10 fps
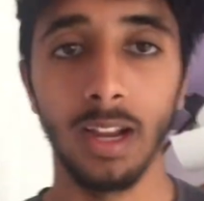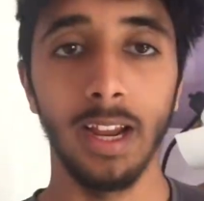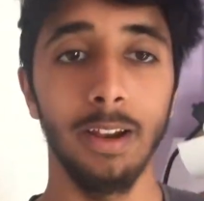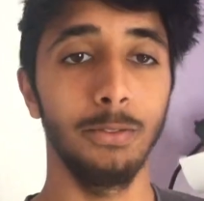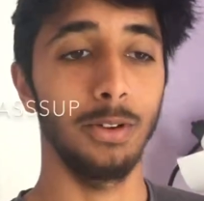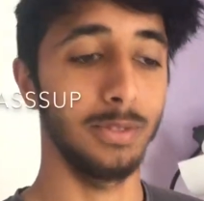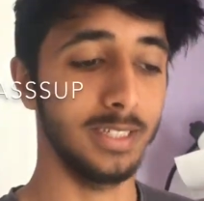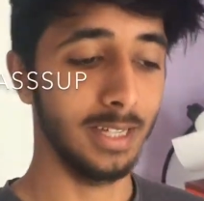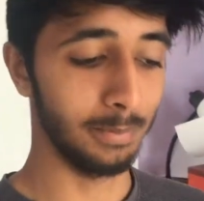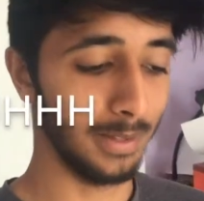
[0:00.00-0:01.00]
Hey everyone,
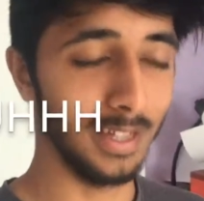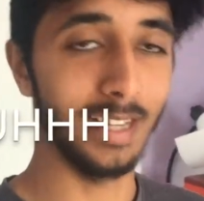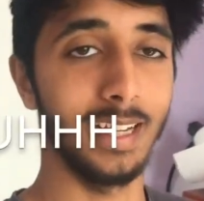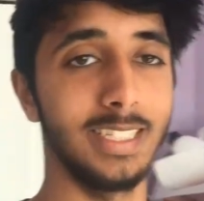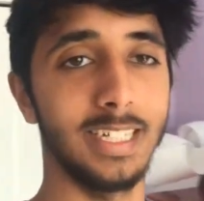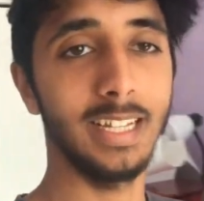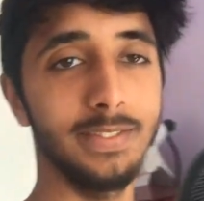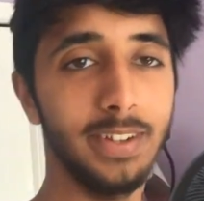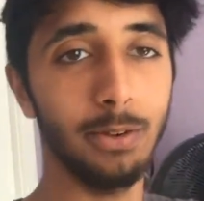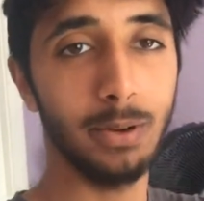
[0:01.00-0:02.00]
what's up? In today's
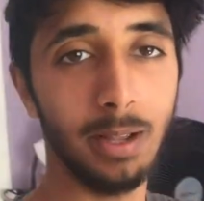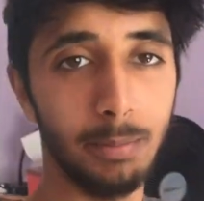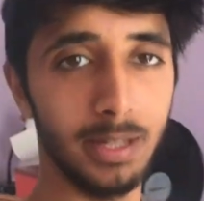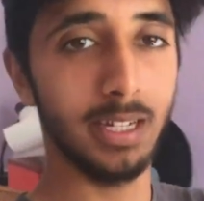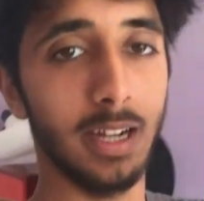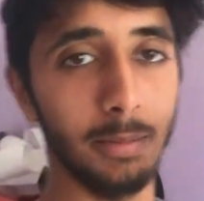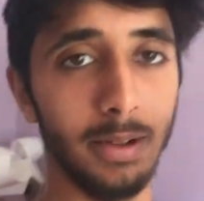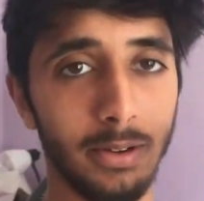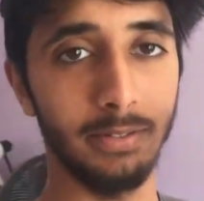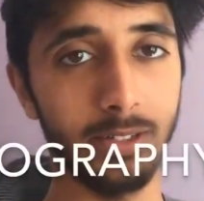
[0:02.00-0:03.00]
video, we're going to be talking
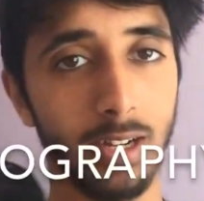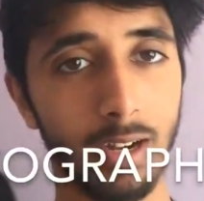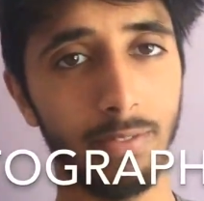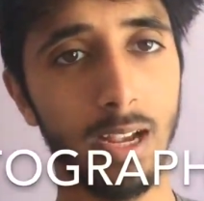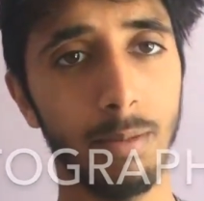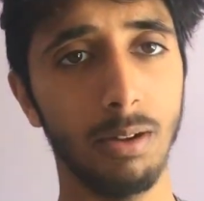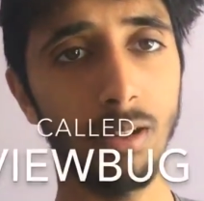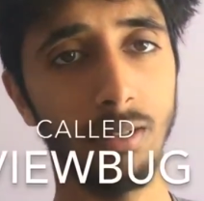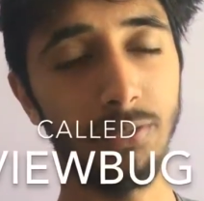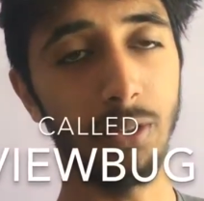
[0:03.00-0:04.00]
about a photography app
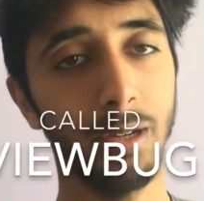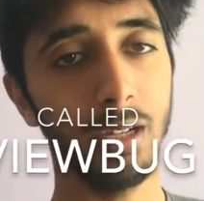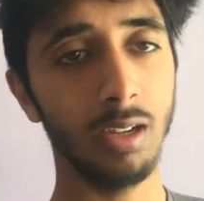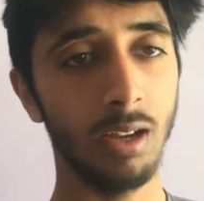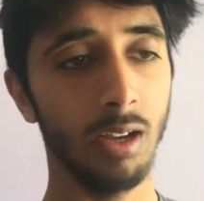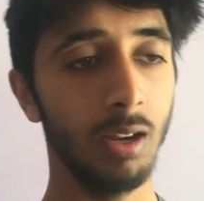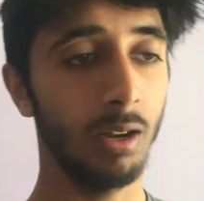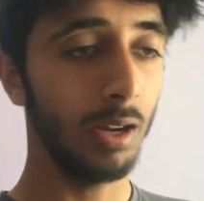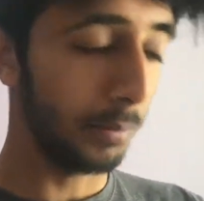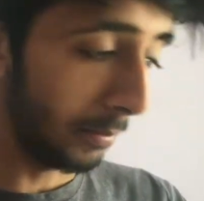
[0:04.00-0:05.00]
called Viewbug.
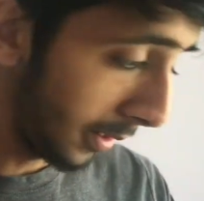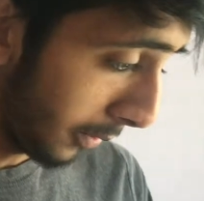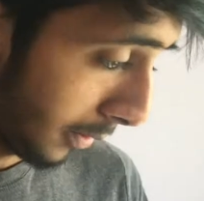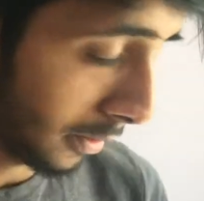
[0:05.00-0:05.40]
I'm going to be going